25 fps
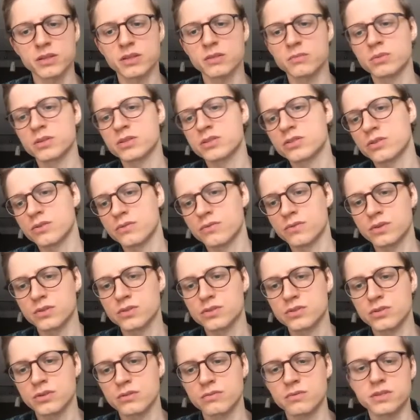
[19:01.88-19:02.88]
by storefront
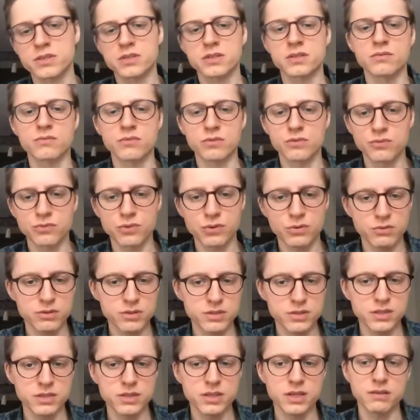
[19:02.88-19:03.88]
service, it would forward
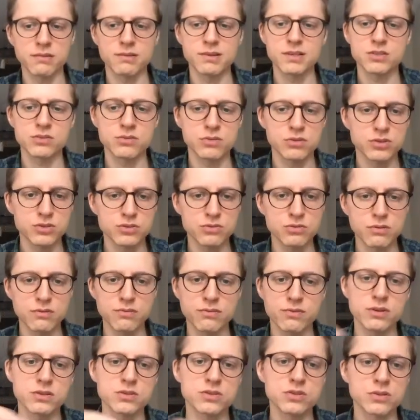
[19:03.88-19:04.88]
that request to a
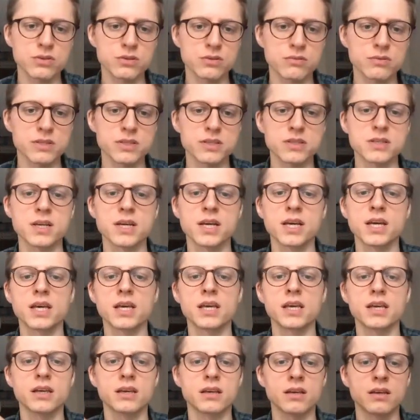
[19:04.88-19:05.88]
storefront service.
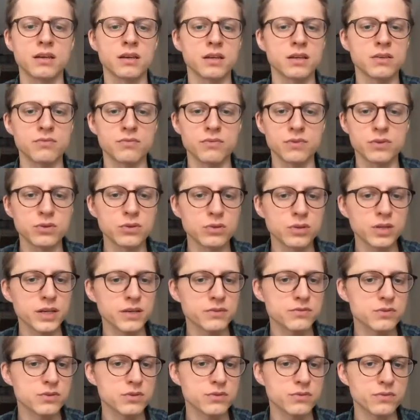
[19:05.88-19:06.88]
If we don't have
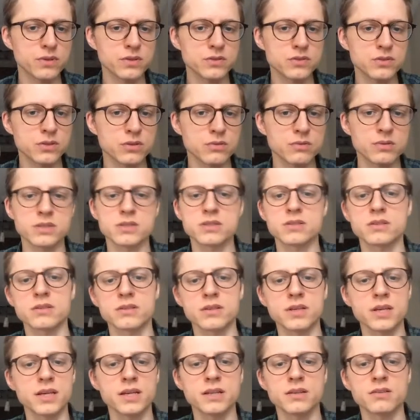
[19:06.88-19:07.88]
storefront service
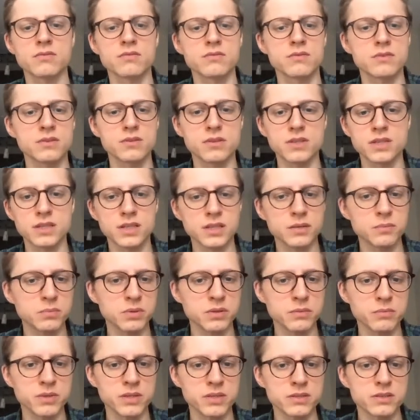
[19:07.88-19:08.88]
yet that
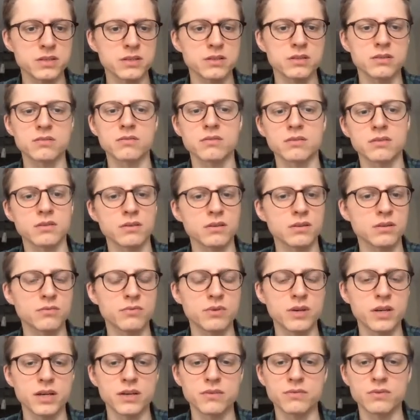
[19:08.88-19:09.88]
implements that
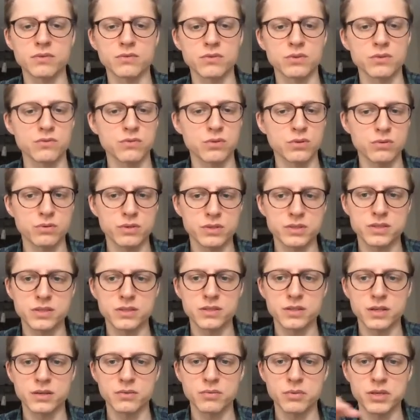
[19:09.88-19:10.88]
query, we would forward
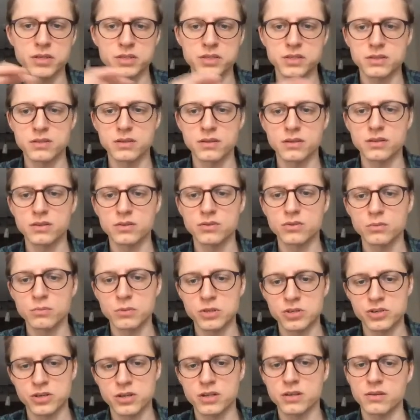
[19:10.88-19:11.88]
that request to
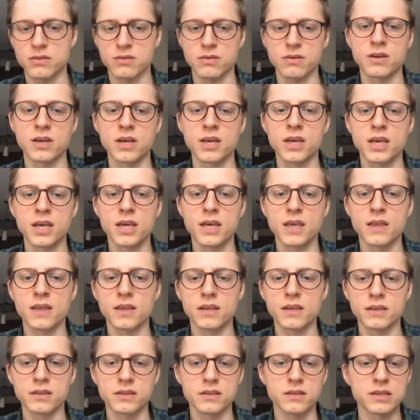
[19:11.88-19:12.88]
Magento.
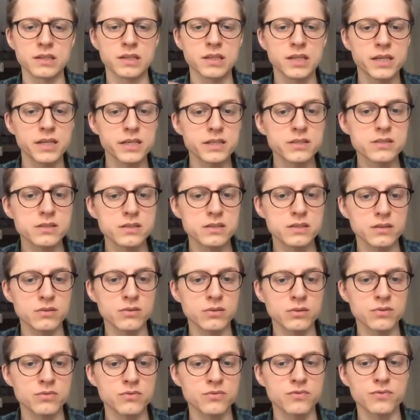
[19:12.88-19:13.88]
In case
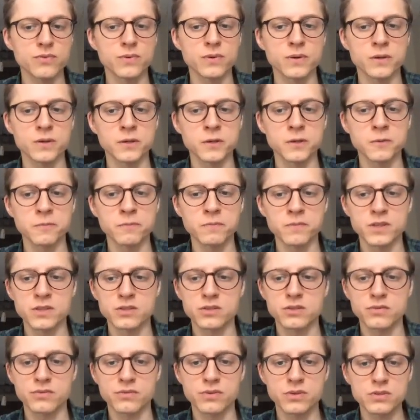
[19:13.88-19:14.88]
of
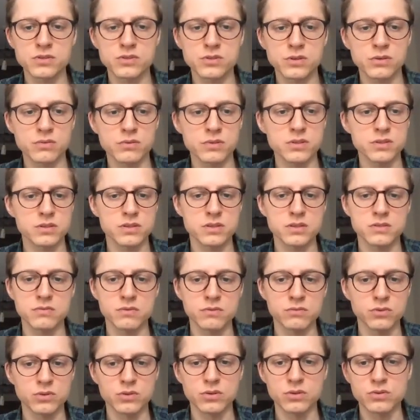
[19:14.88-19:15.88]
storefront services, we
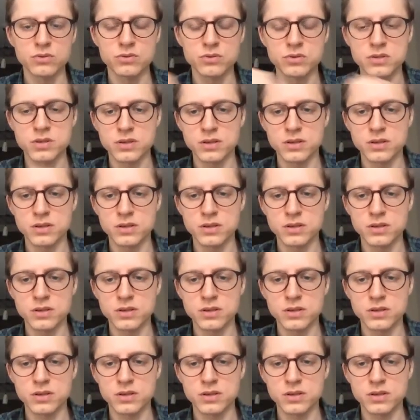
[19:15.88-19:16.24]
would use